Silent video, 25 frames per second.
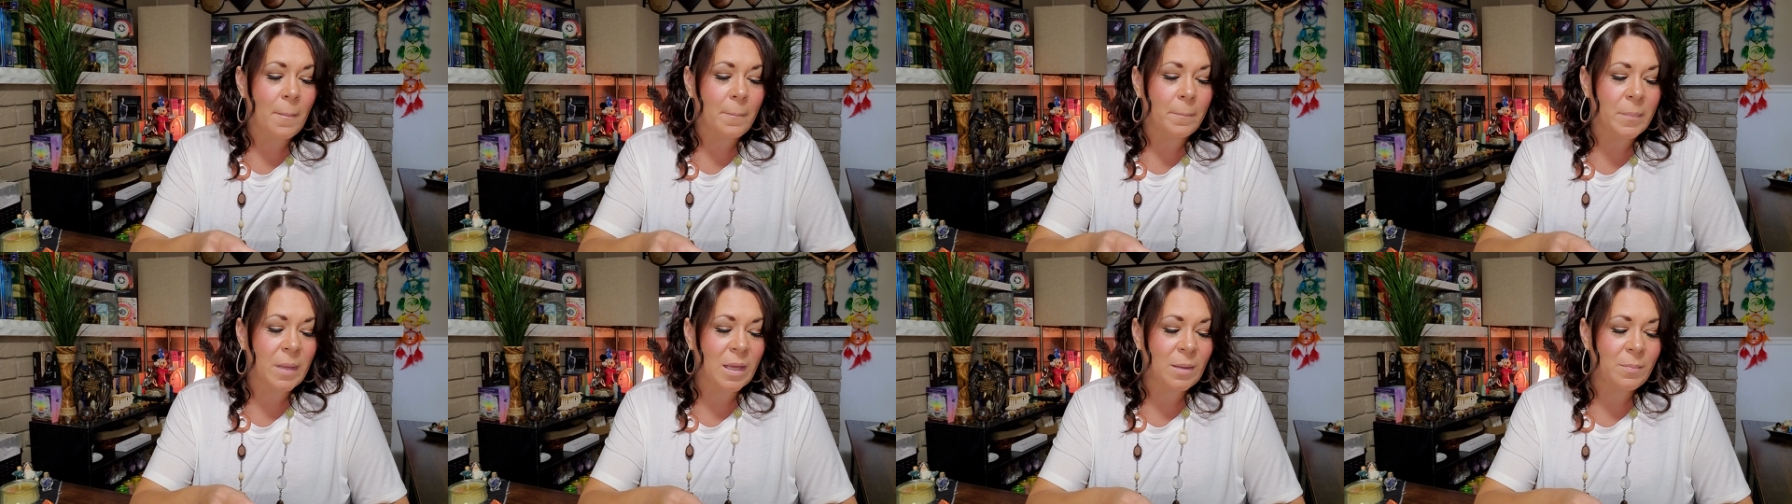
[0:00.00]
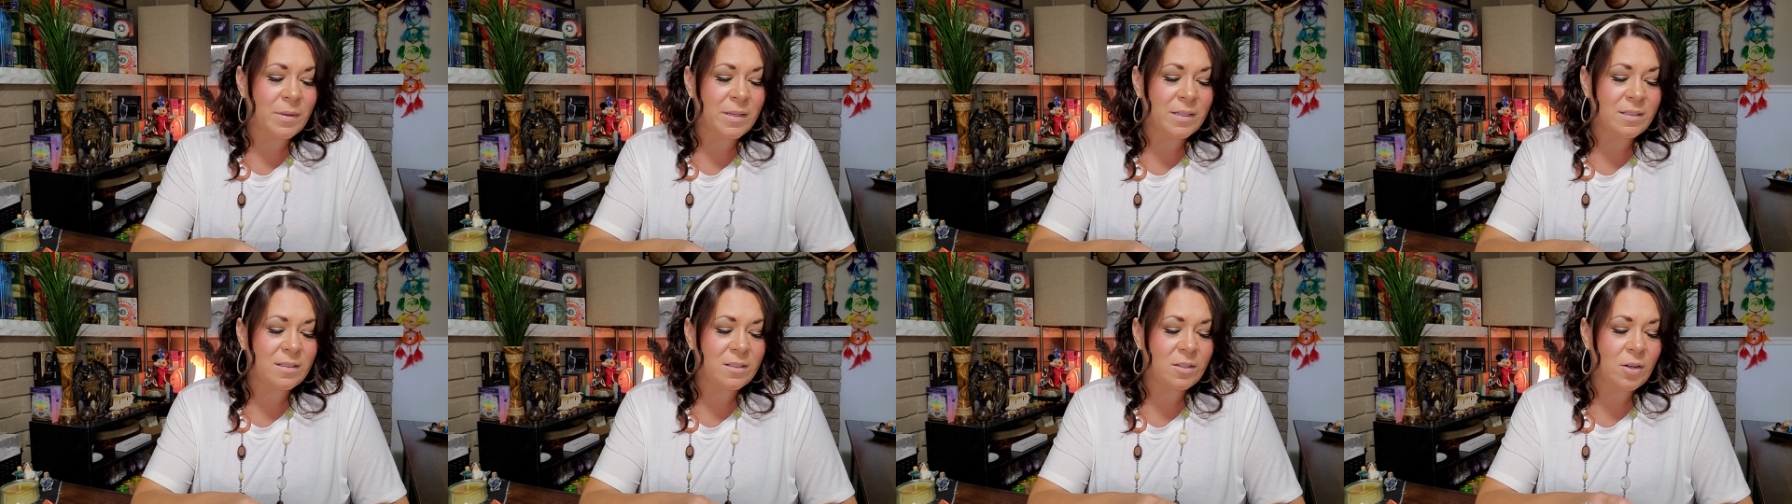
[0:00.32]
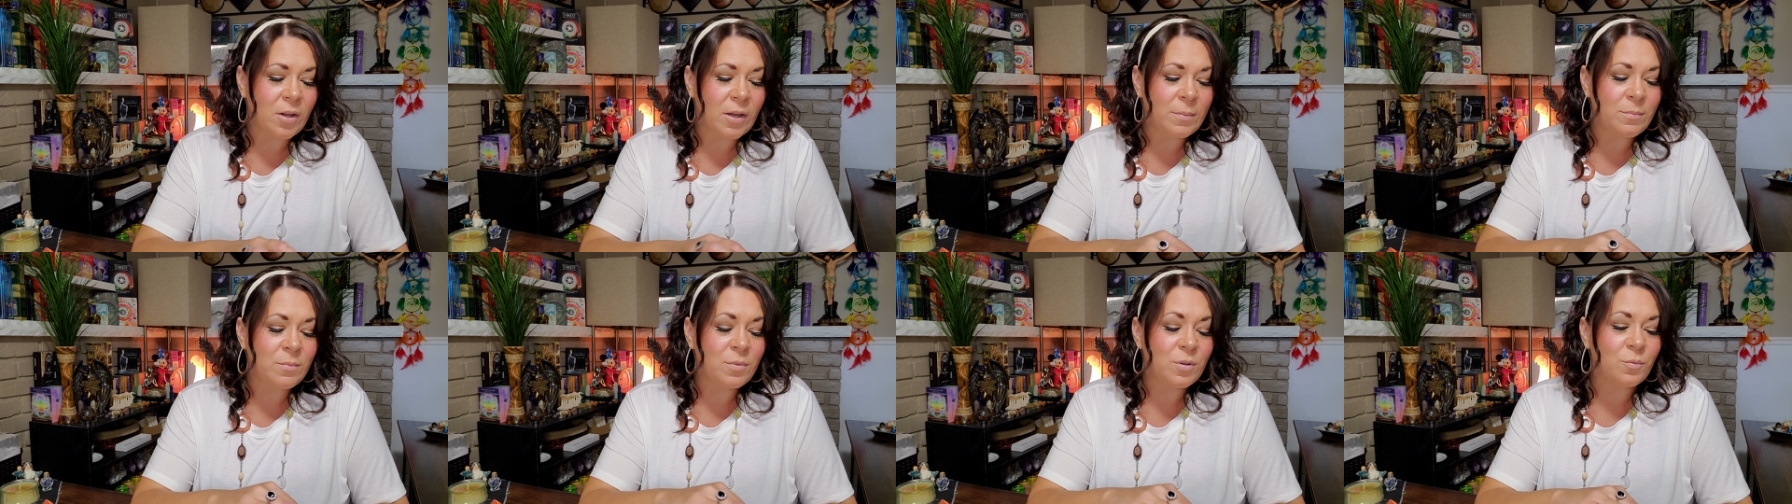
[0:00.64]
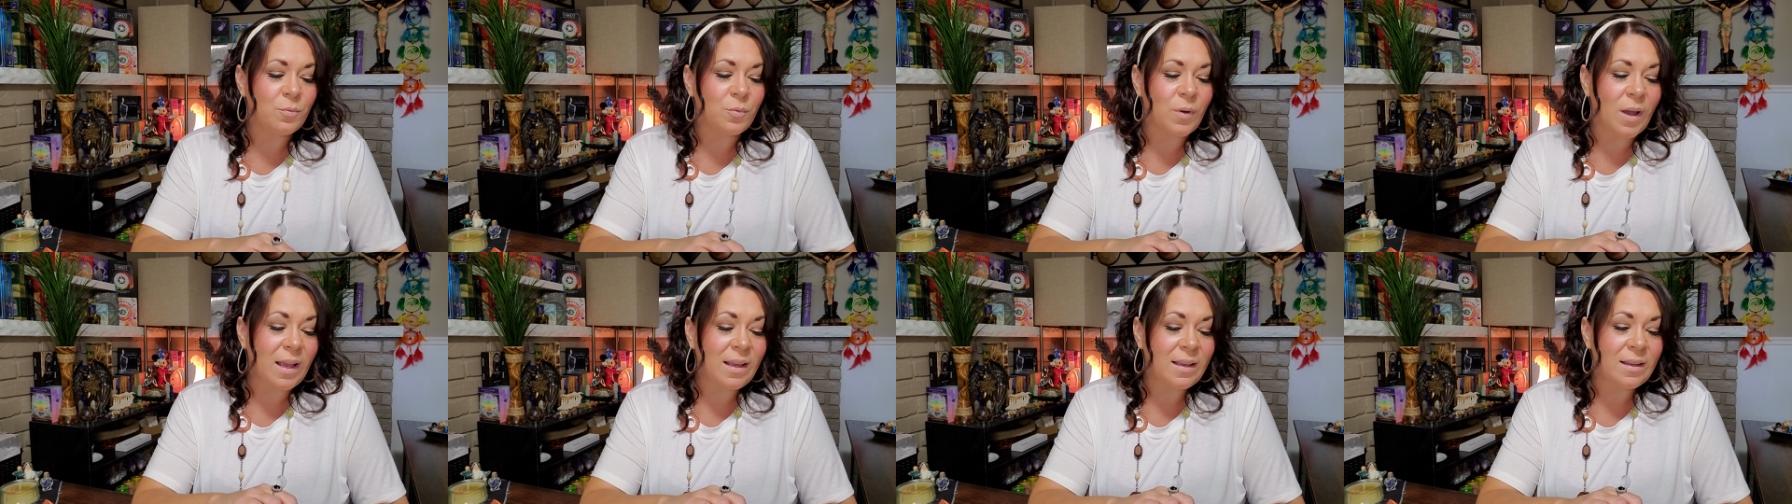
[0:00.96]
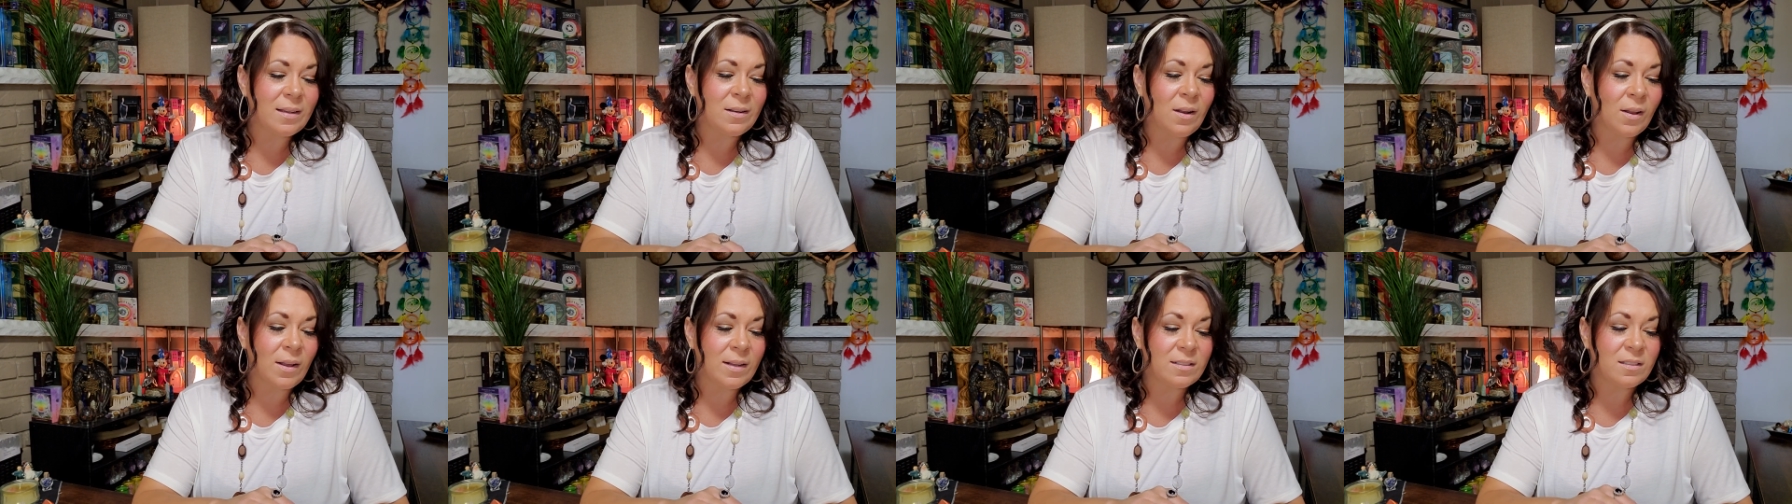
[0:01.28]
Maybe it's time to
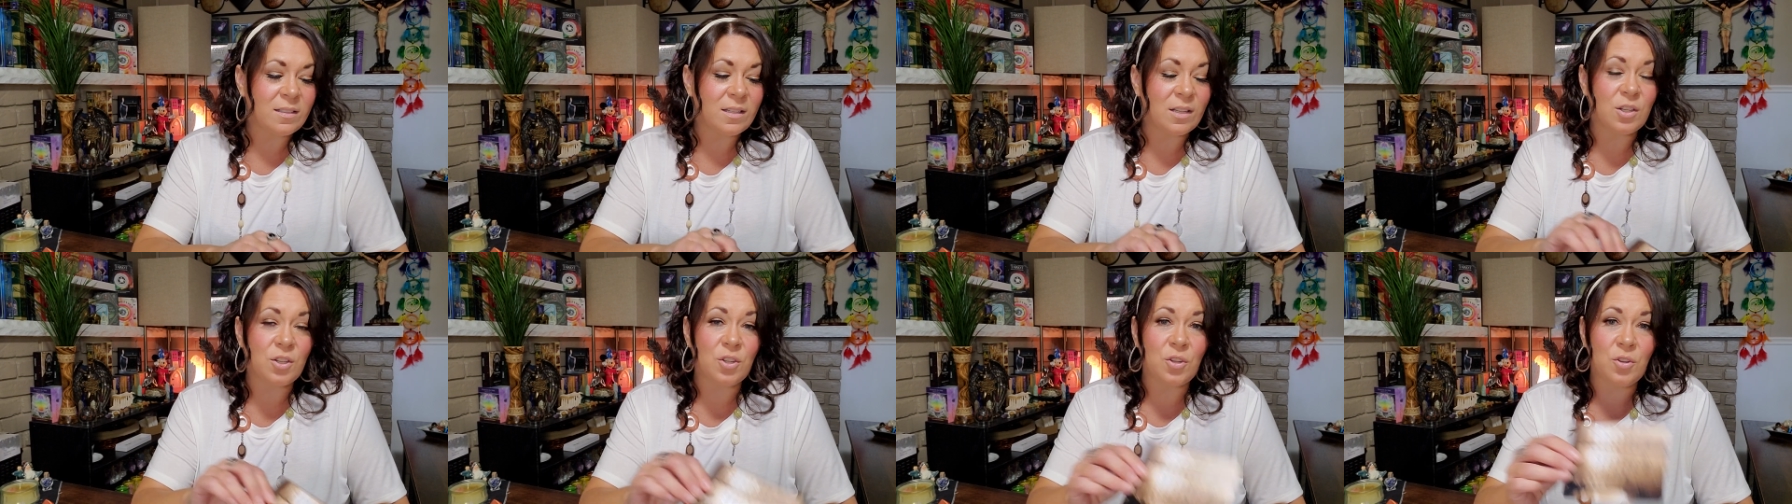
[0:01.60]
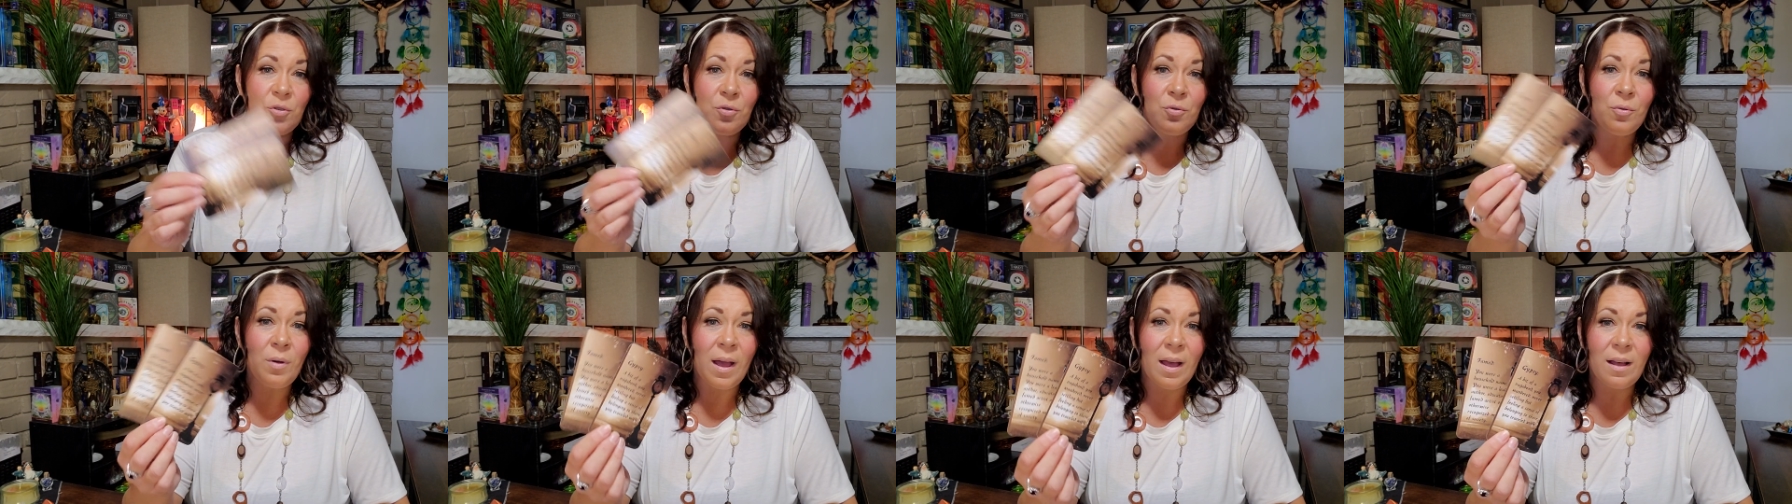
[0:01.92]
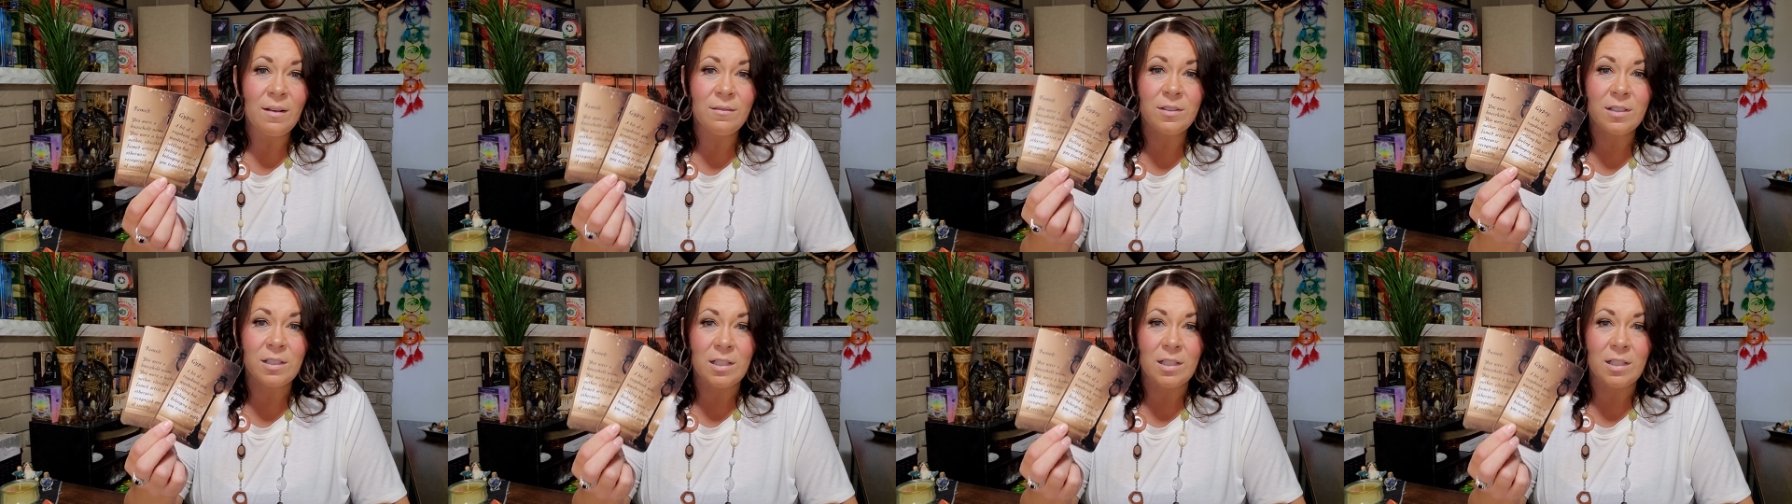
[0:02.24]
recognize that you have